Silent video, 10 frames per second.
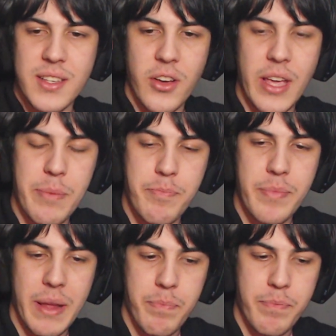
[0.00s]

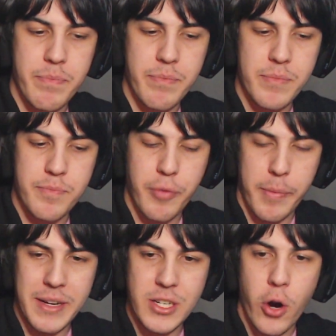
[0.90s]
he
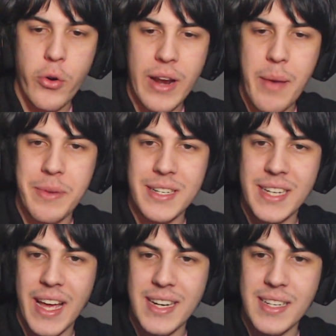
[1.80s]
probably told Lemon
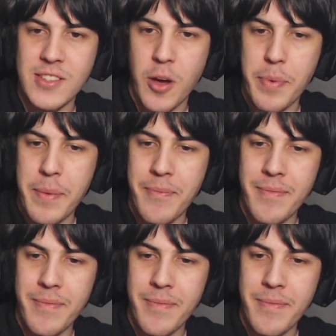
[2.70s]
she had to stop him.